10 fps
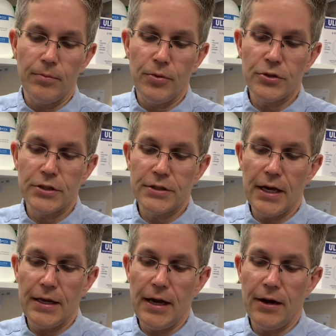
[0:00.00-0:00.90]
pushes
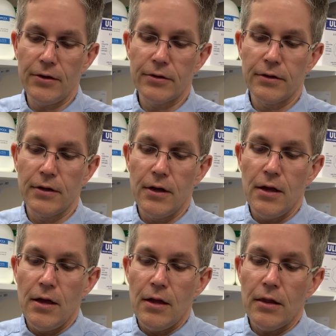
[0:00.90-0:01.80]
that out.
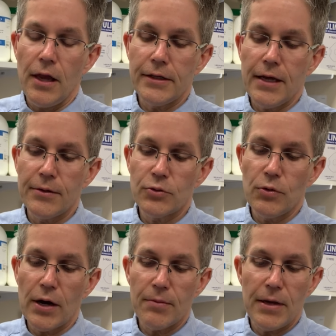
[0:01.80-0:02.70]
A lot of times we
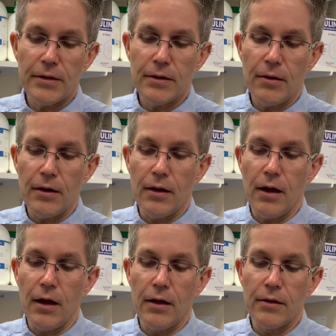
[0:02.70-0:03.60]
recommend it
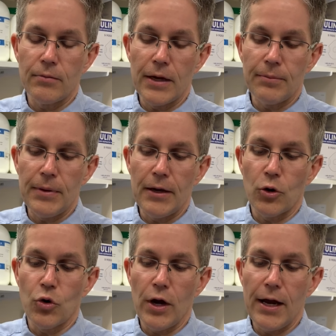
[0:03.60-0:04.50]
might be a
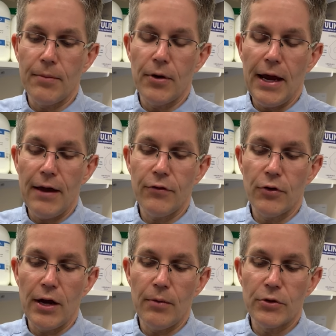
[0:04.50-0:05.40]
gram or half a
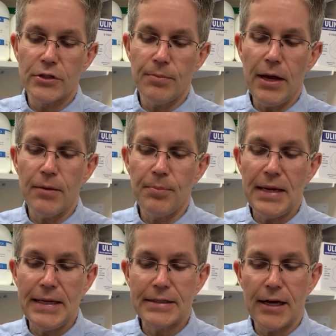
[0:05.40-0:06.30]
gram, which about a
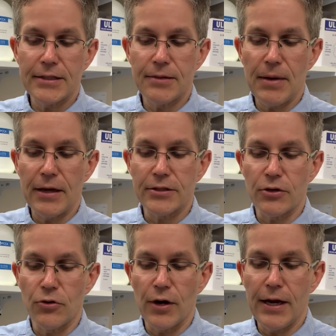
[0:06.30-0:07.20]
pea-sized amount's
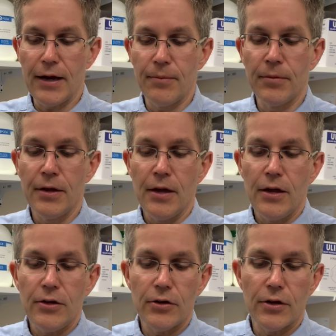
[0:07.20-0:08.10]
a gram.
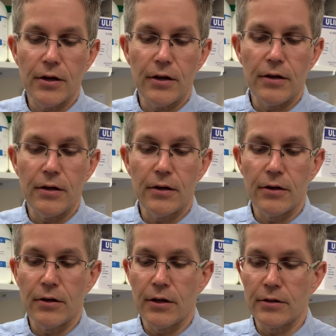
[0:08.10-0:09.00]
You're gonna
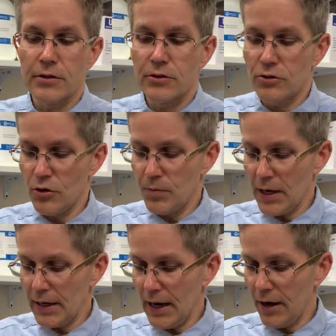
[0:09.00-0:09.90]
scoop
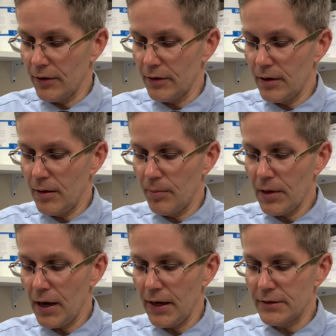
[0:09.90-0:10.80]
that out and
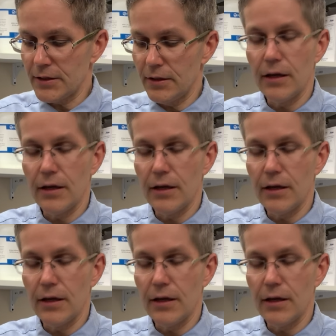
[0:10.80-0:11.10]
apply it to